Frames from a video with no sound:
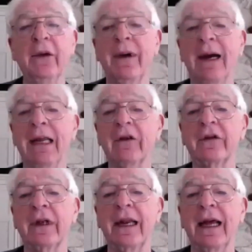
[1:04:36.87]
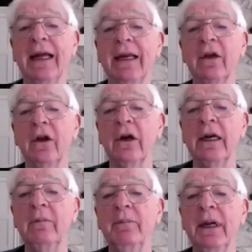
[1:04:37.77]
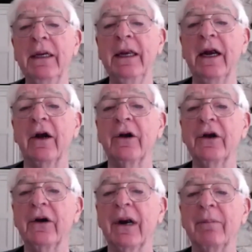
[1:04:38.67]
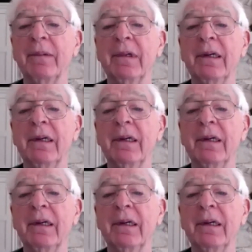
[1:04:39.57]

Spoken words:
you, Alison. And Lauren Pineiro, you're up.